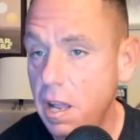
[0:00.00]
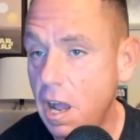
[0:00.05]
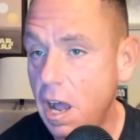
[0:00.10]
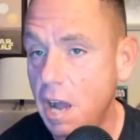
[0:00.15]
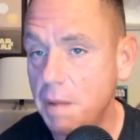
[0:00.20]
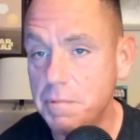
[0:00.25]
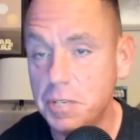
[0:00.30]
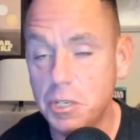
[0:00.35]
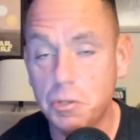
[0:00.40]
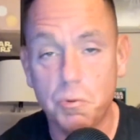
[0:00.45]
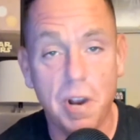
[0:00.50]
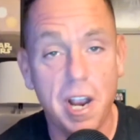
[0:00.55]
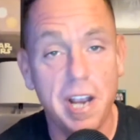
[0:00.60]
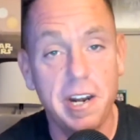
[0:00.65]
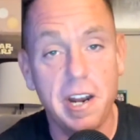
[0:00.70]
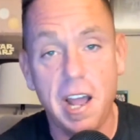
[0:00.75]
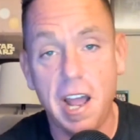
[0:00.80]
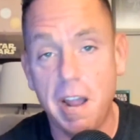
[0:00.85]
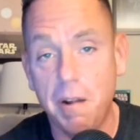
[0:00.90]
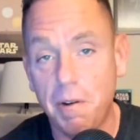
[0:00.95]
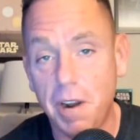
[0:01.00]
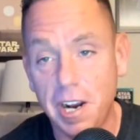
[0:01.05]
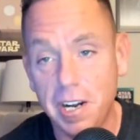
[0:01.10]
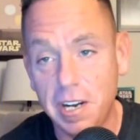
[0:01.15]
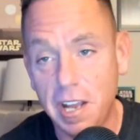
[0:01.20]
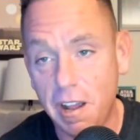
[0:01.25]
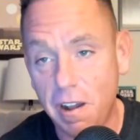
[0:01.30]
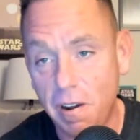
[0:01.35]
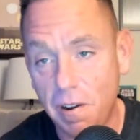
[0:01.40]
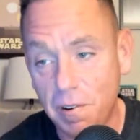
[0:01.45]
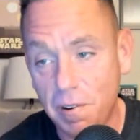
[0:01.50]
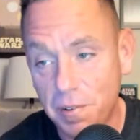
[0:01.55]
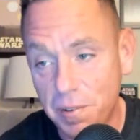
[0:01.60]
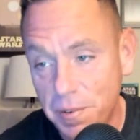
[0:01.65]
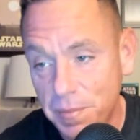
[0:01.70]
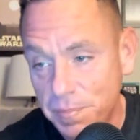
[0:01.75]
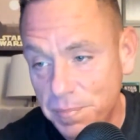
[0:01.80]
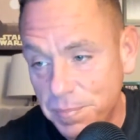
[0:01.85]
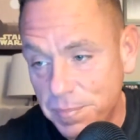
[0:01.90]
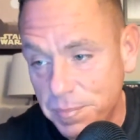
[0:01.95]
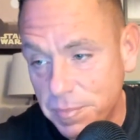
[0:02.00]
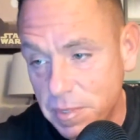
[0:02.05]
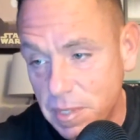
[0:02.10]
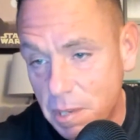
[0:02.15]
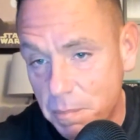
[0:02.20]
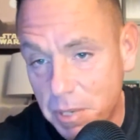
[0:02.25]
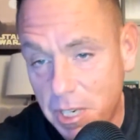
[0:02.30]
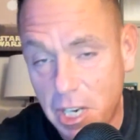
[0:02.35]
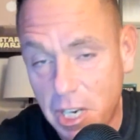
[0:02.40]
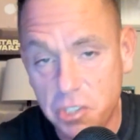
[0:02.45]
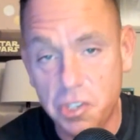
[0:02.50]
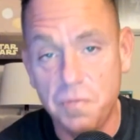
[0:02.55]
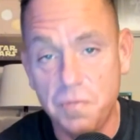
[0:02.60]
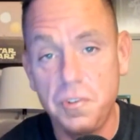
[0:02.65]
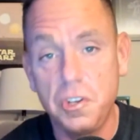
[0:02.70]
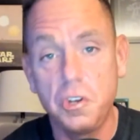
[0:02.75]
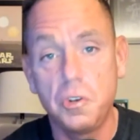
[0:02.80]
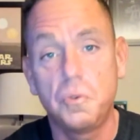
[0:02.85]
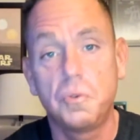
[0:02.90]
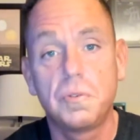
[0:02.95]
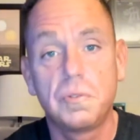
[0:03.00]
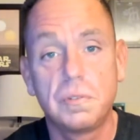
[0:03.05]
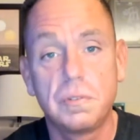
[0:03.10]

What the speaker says: I'm just riding high right now because of you,